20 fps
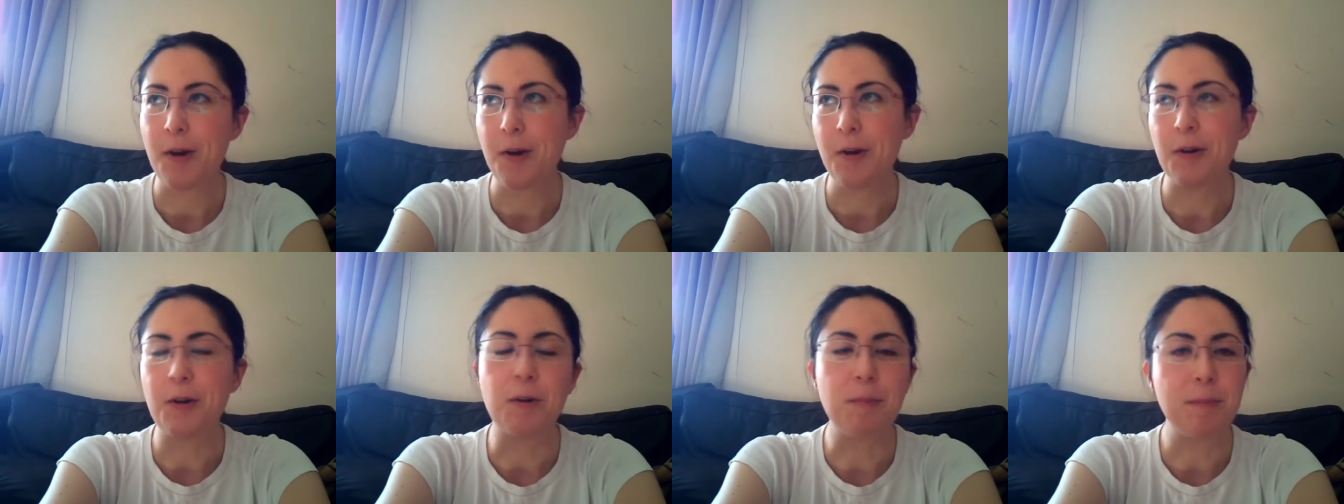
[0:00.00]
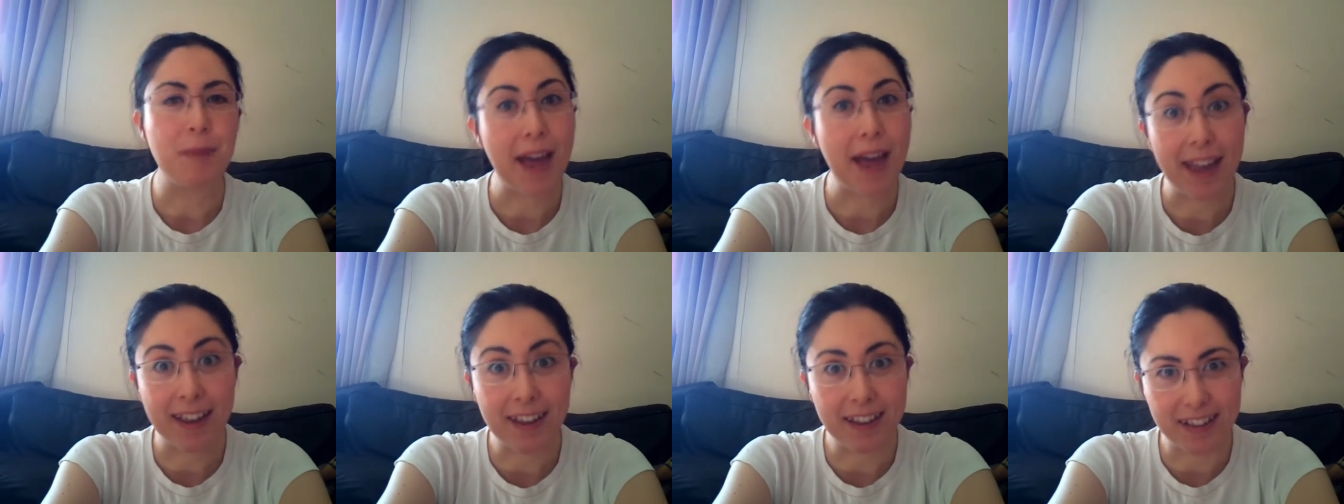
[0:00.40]
or
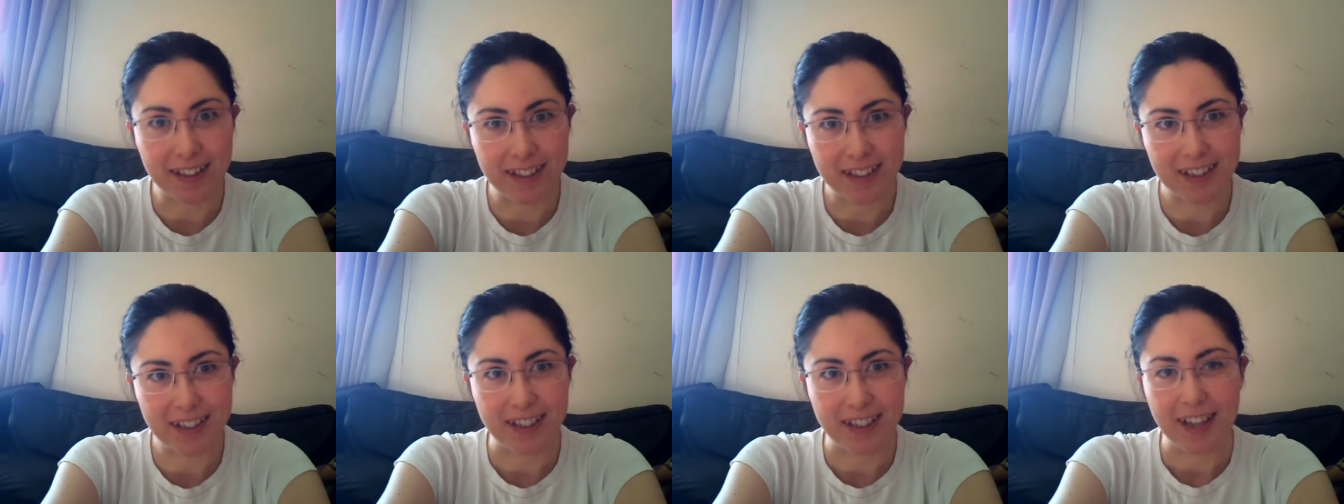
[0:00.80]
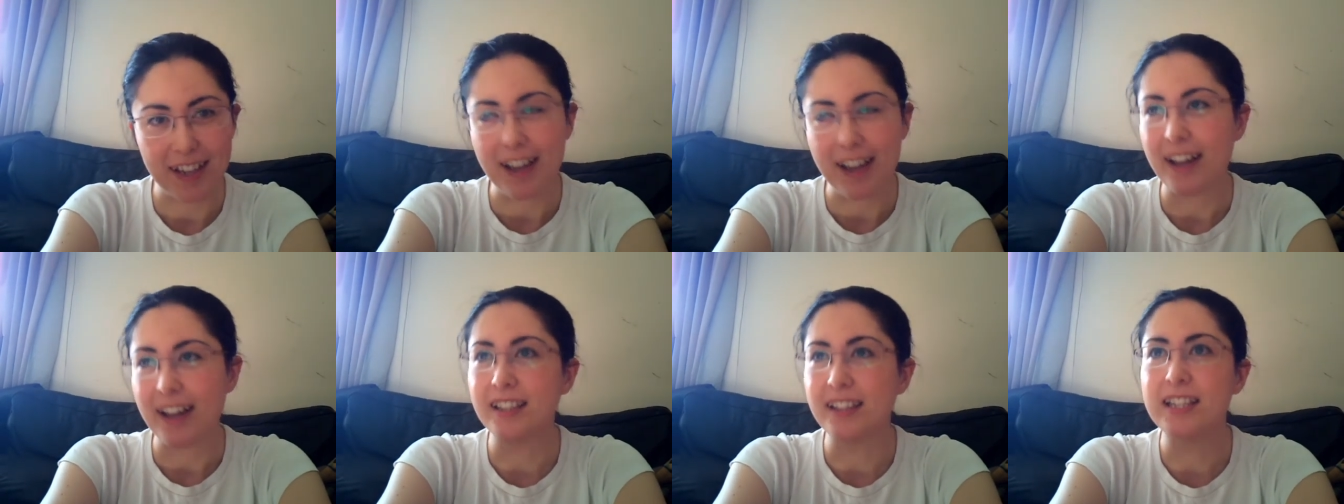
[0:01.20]
peck it
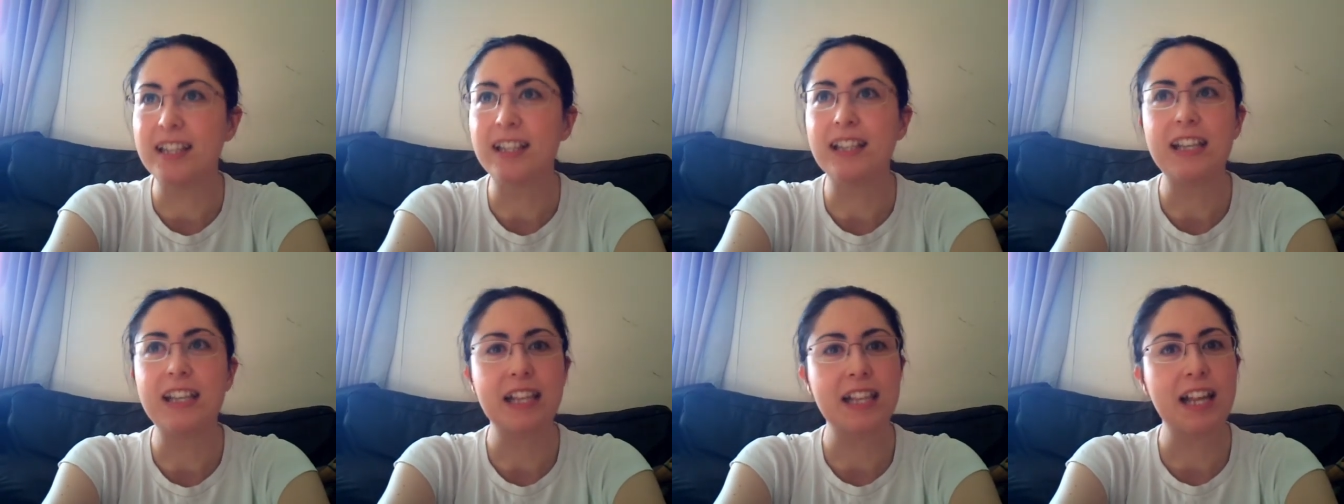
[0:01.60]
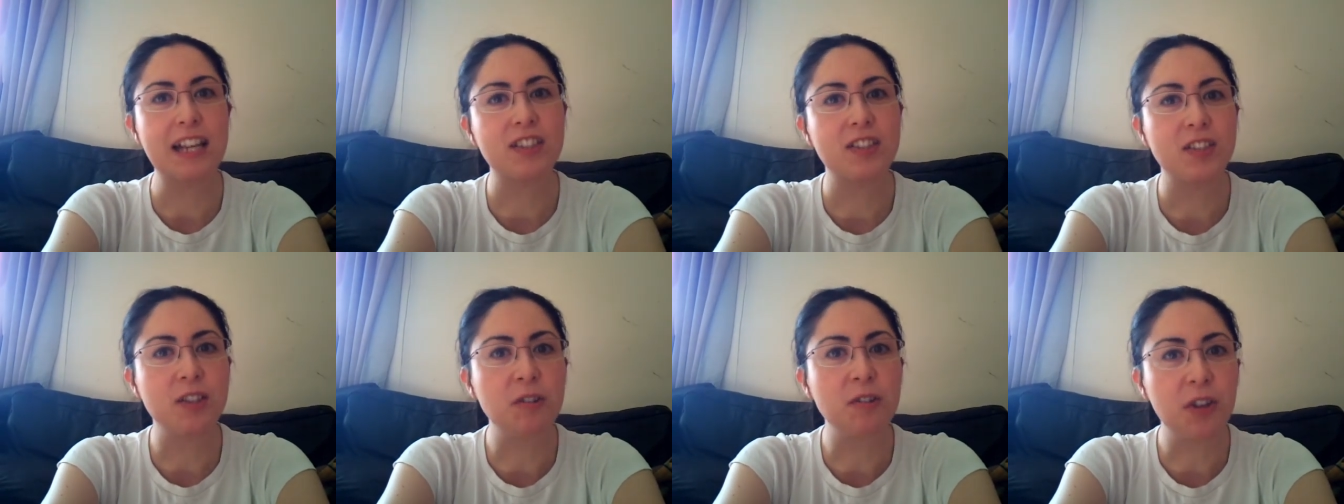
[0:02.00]
until he
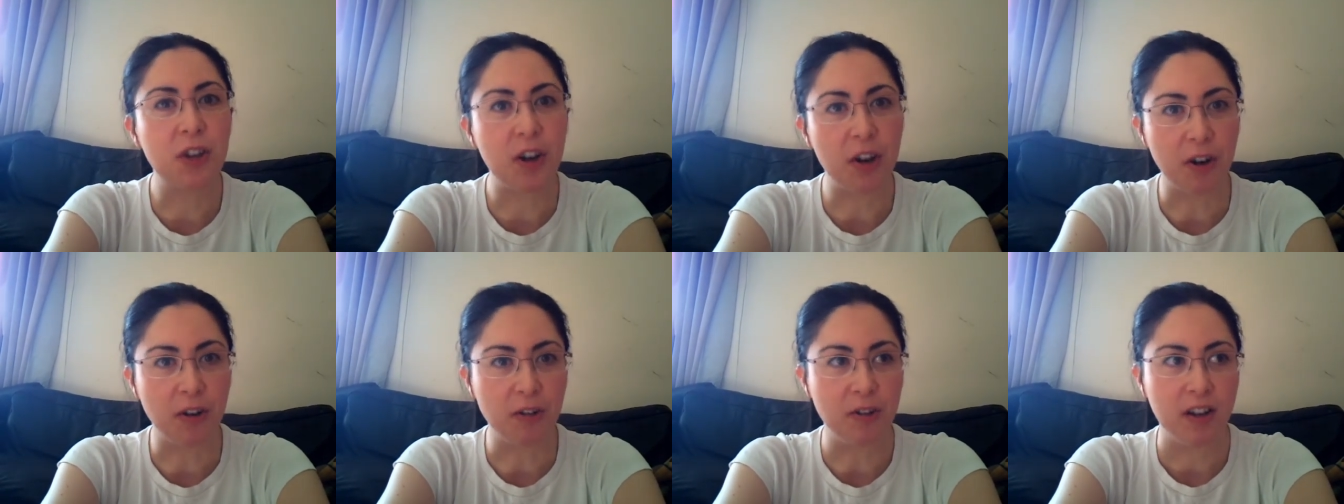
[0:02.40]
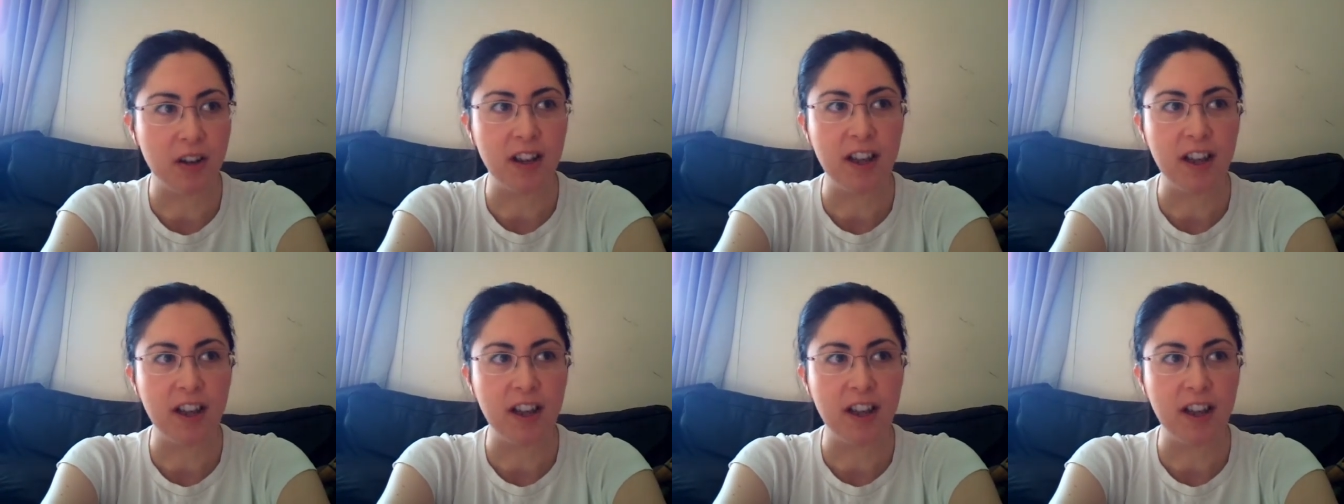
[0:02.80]
lets you go